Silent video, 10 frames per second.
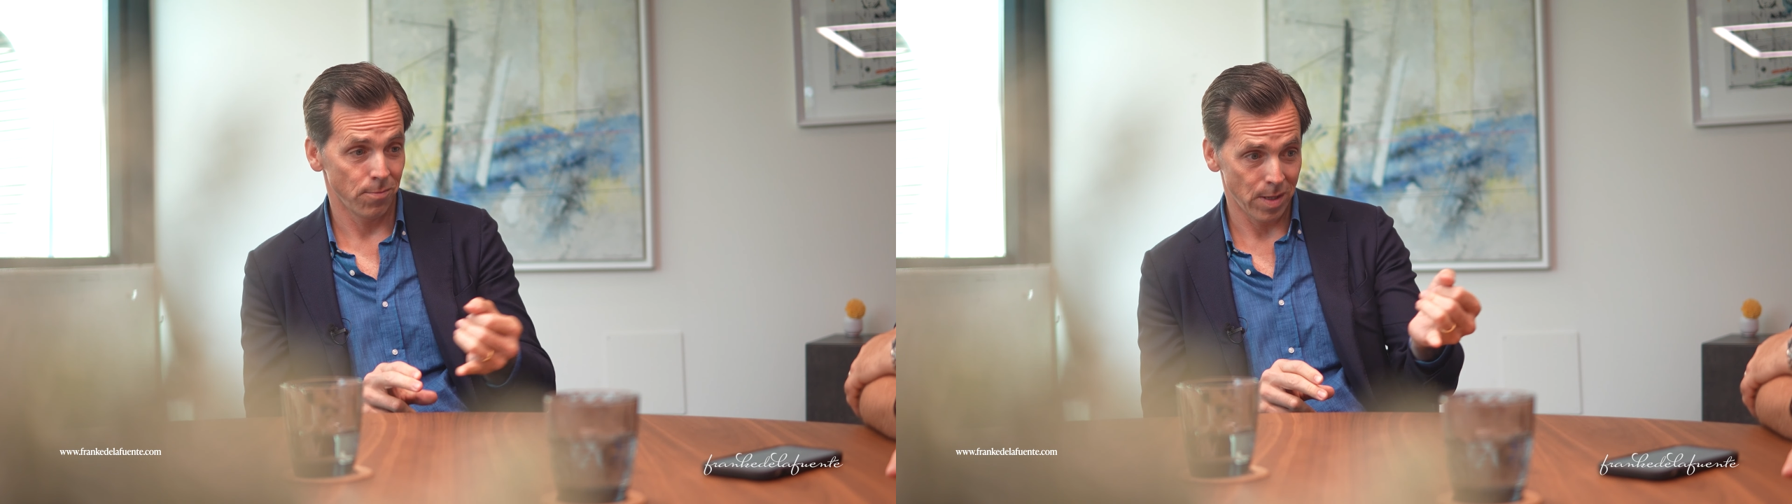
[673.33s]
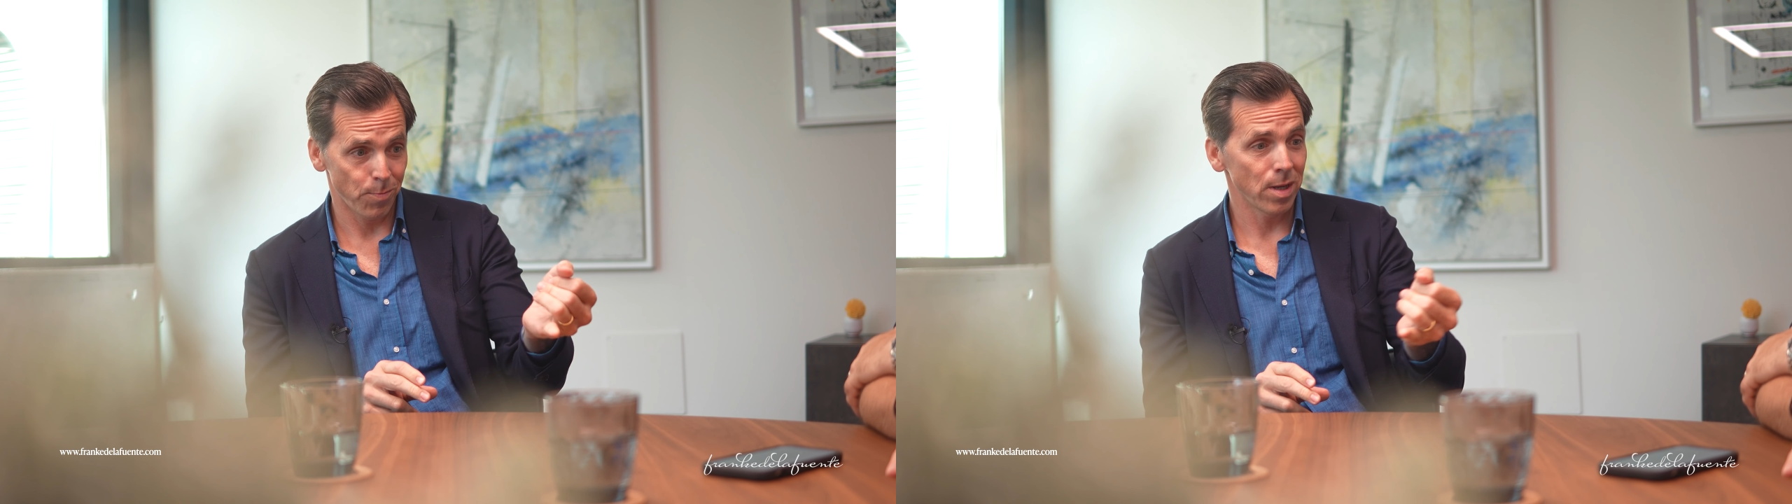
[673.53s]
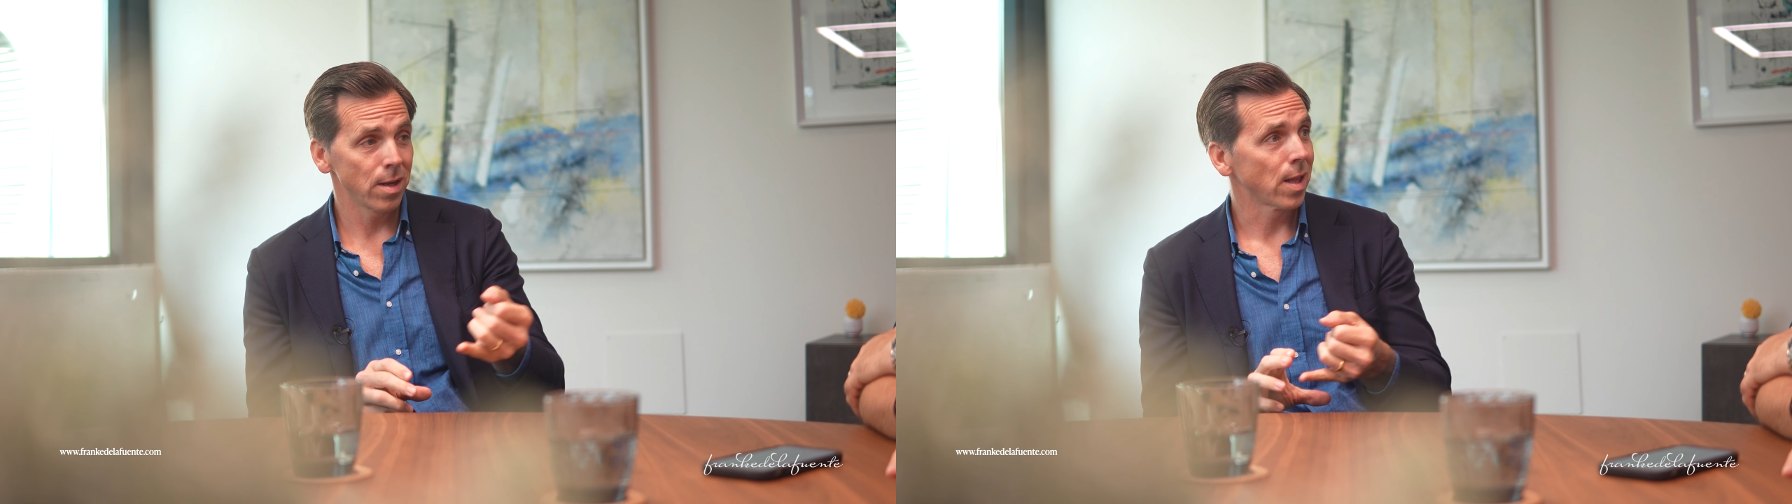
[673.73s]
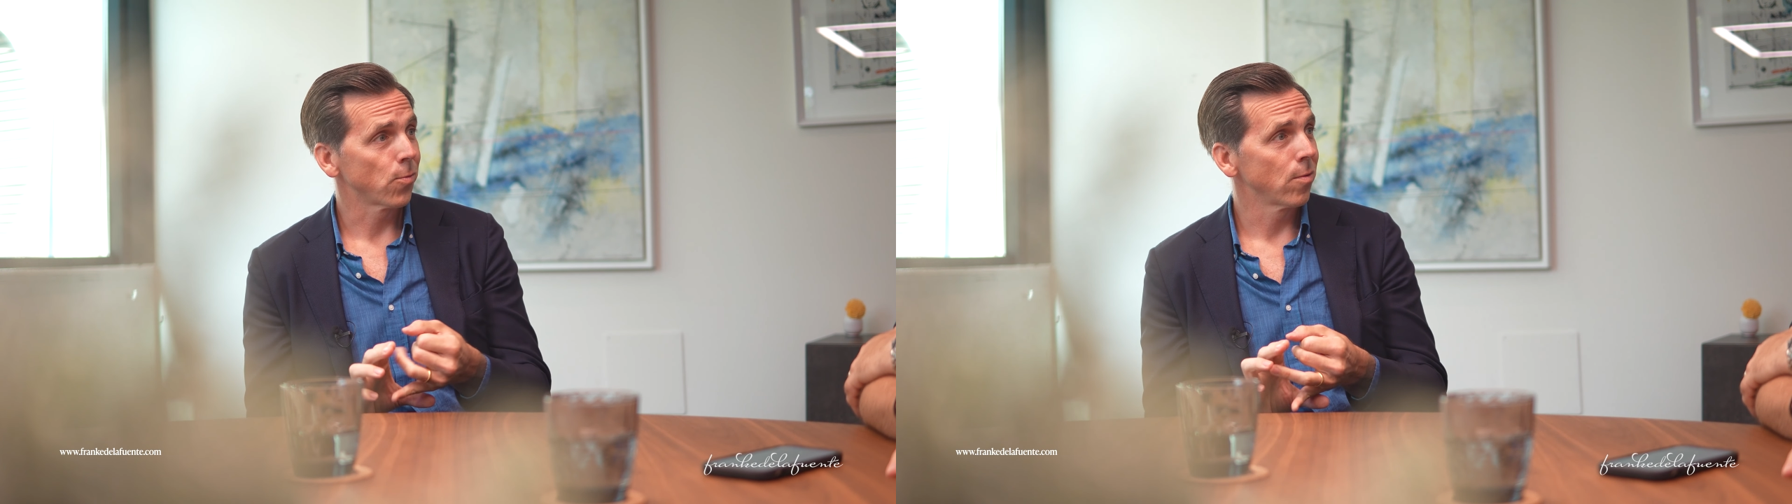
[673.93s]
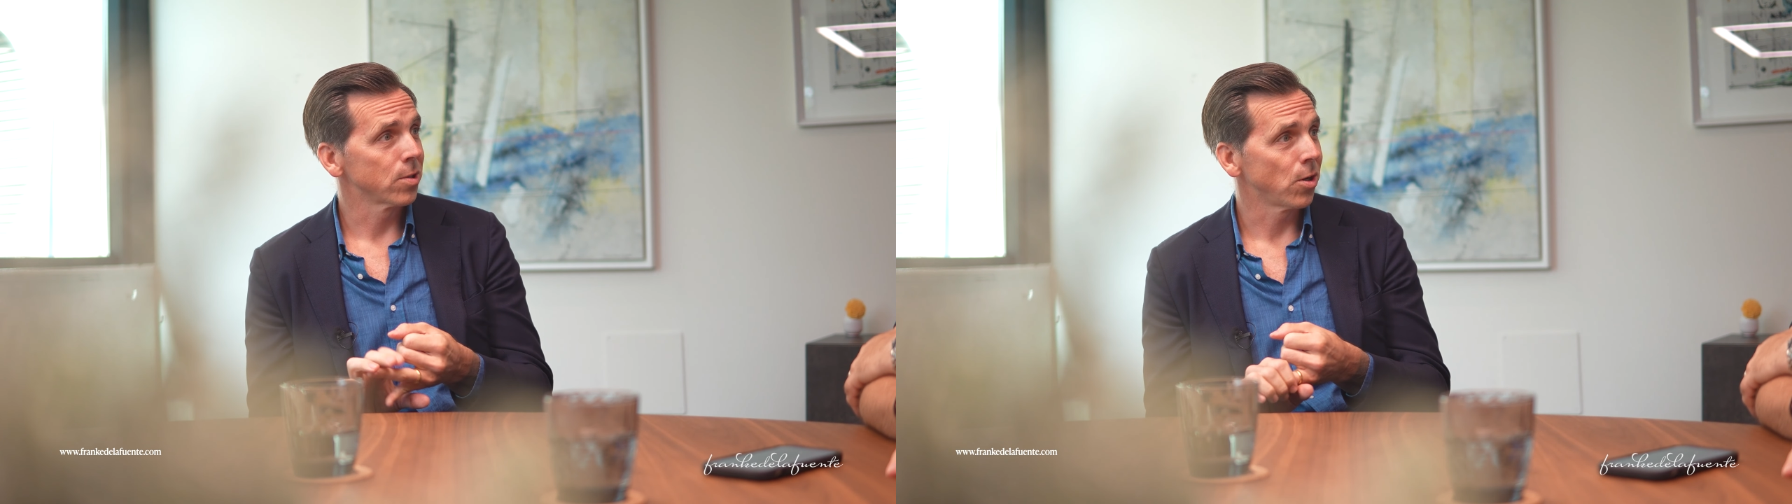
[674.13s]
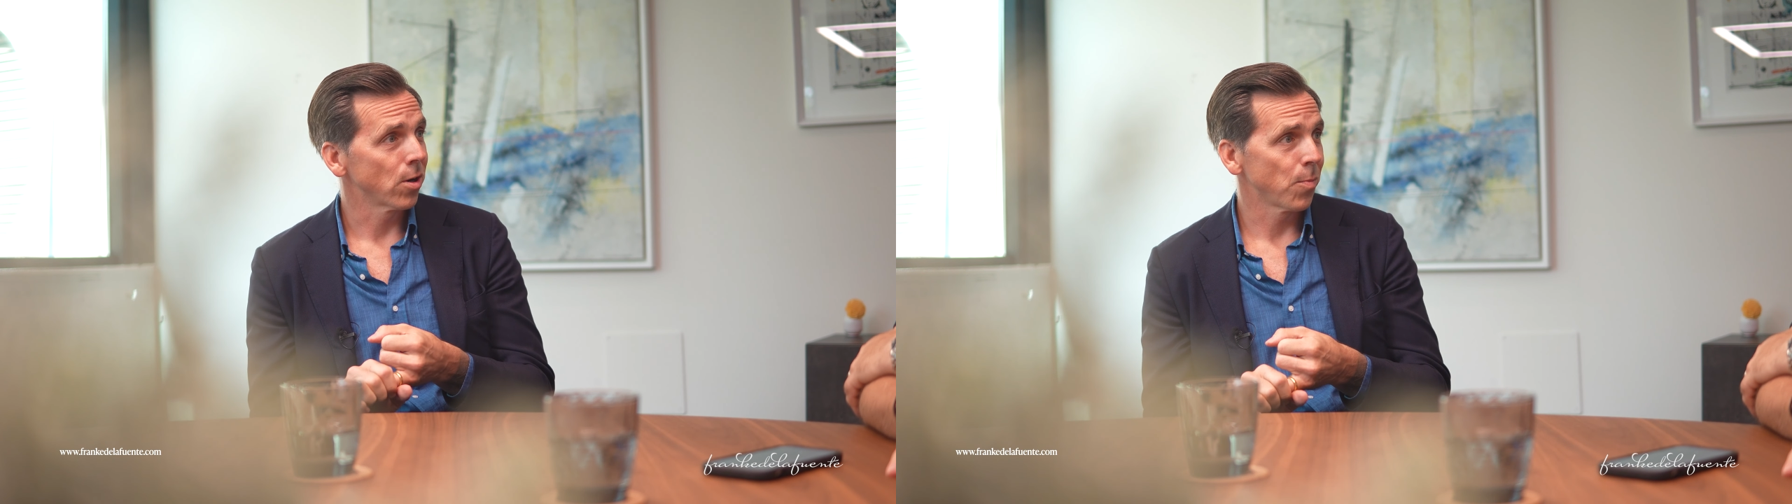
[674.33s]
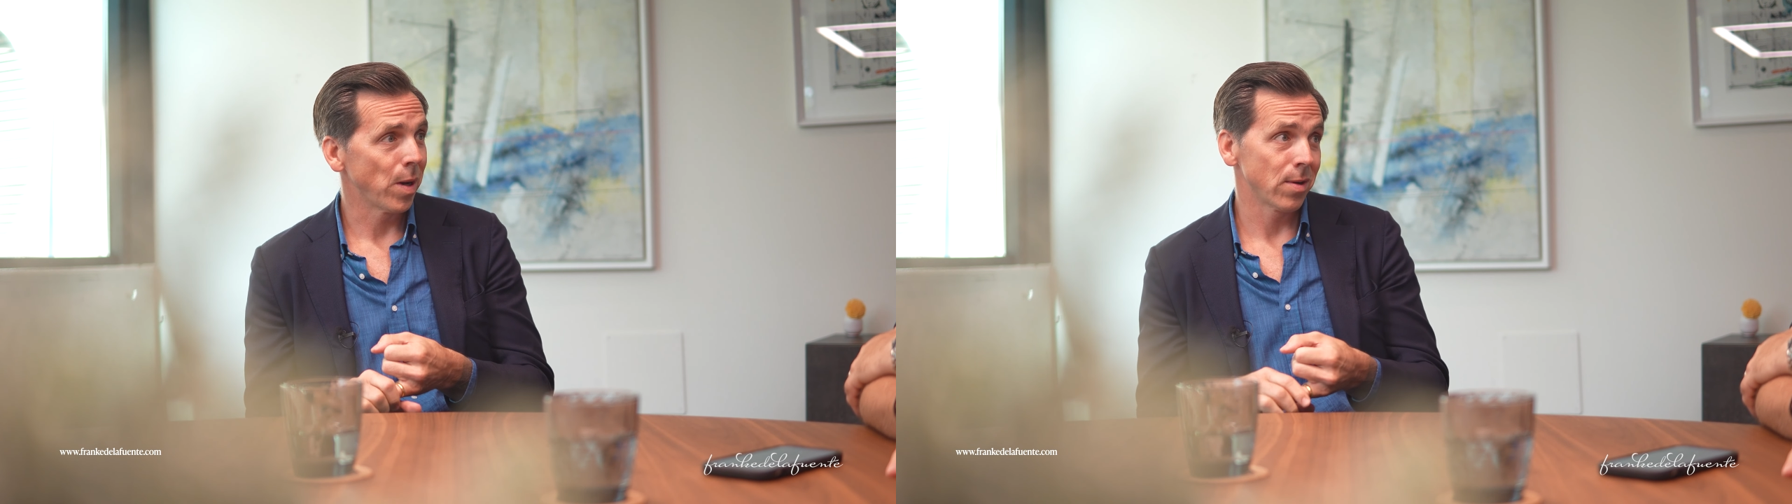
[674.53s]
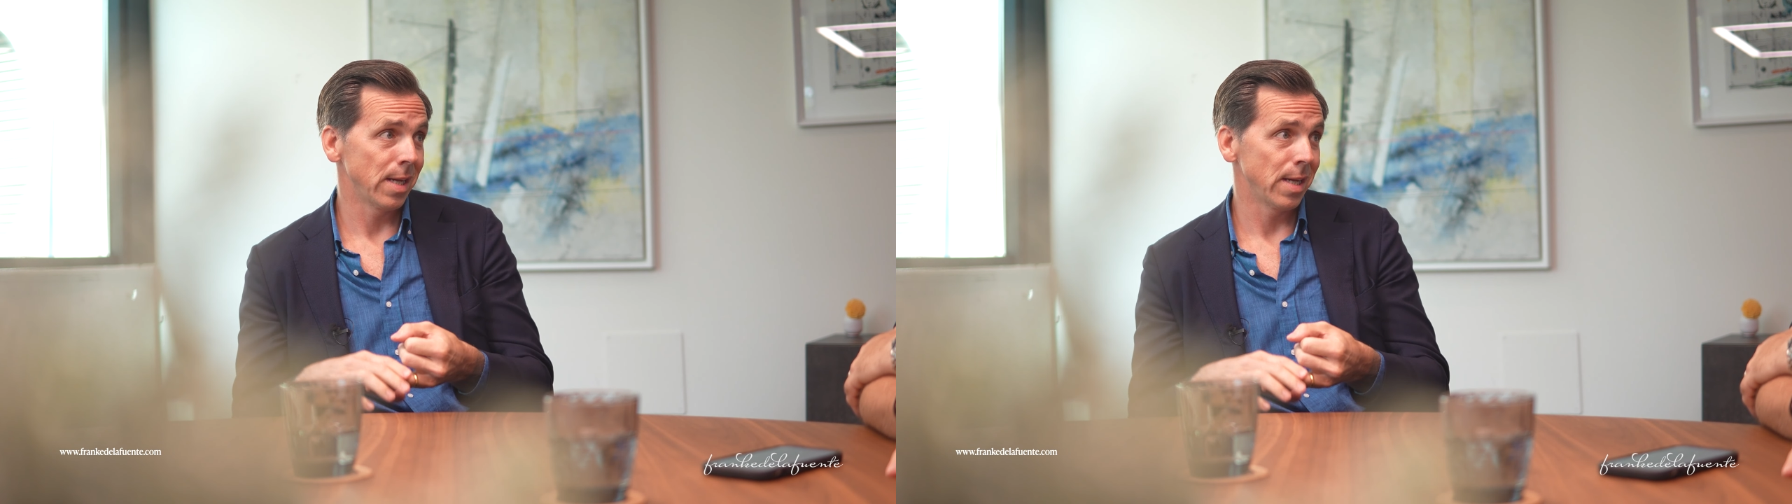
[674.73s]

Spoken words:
The bidding that we will talk about